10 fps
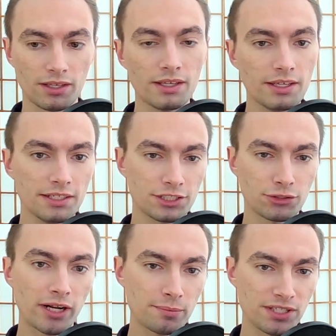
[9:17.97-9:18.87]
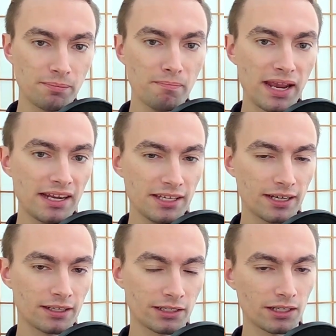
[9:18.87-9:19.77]
He describes the
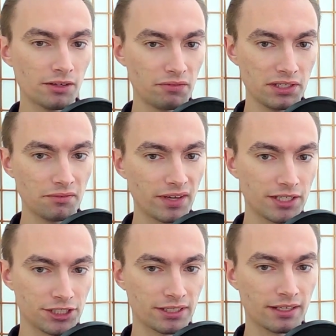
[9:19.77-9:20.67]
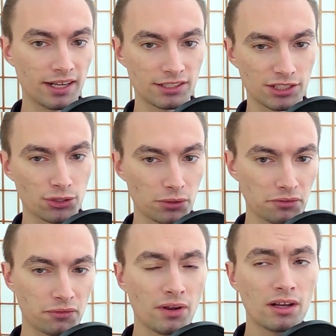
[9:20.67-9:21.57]
mania of the invasion as a sort
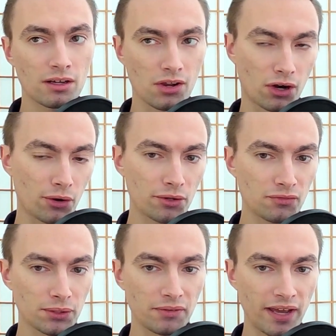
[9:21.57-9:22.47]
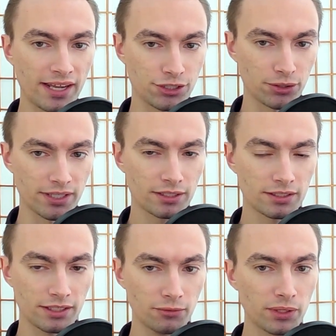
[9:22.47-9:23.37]
of carnival of hatred
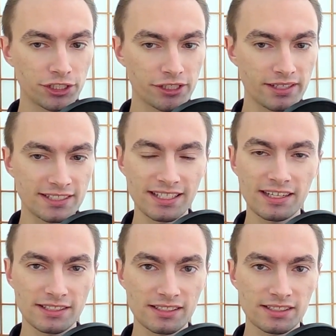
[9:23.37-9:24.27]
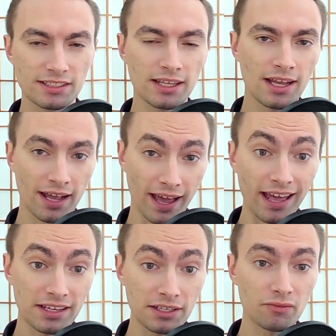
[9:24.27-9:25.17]
in which the citizens
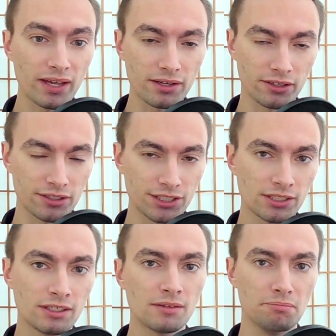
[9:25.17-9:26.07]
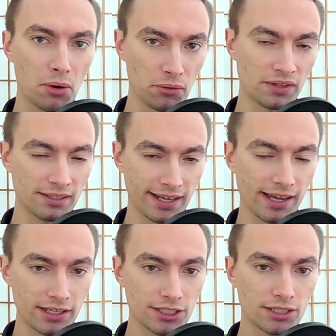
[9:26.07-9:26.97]
and invaders both
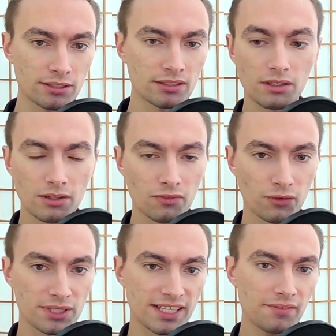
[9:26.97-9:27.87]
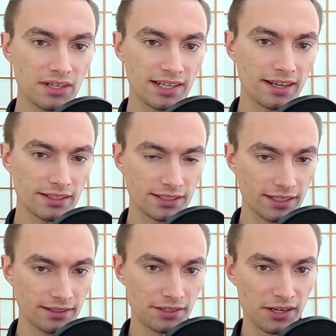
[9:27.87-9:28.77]
engaged. For 7 days
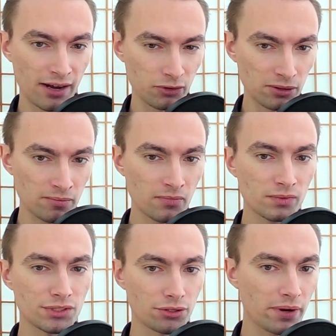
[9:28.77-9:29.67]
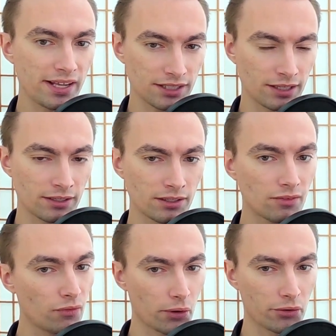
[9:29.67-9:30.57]
in the novel, Teresa
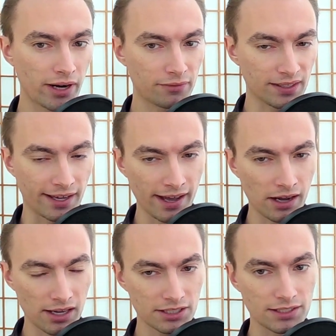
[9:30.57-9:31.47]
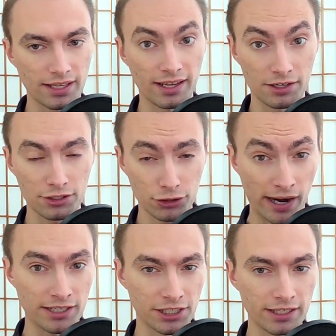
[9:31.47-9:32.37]
photographed the chaos and
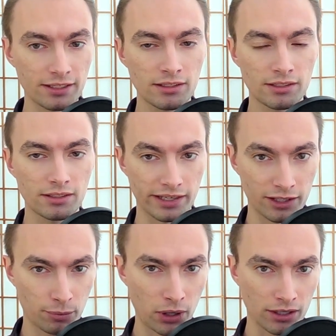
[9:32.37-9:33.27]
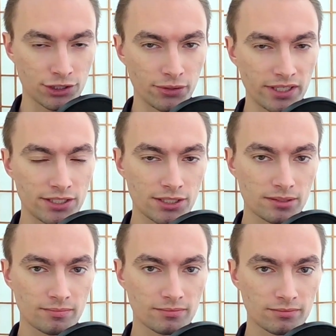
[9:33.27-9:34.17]
tragedy in the Prague streets.
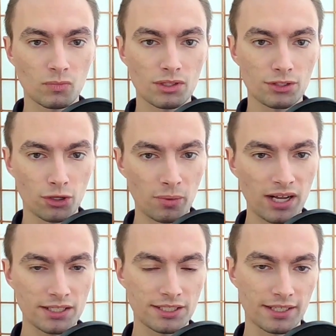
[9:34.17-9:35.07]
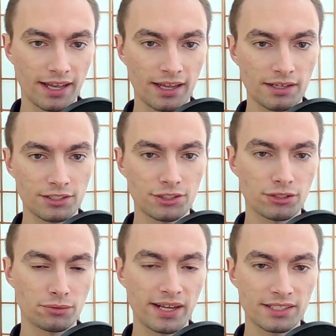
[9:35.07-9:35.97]
Tomas and
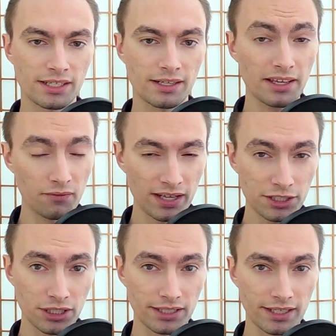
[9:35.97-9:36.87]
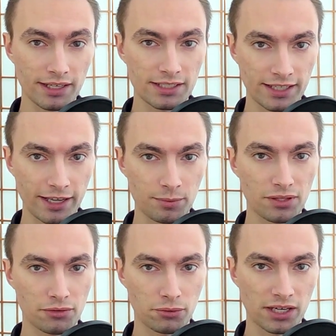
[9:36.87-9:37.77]
Teresa eventually escaped
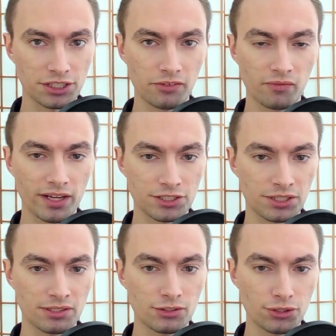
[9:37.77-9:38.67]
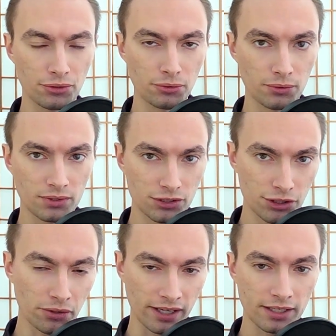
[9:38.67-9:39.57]
the Russian invasion to
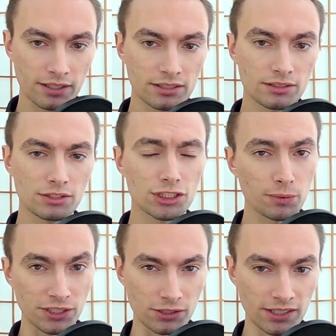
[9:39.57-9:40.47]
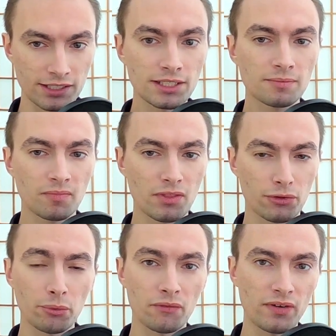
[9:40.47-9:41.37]
Zurich, Switzerland,
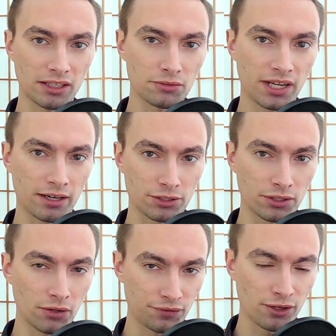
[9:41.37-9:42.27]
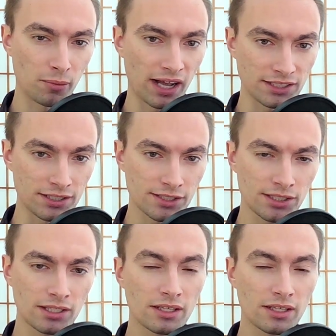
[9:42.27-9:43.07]
through a fellow doctor of Tomas's.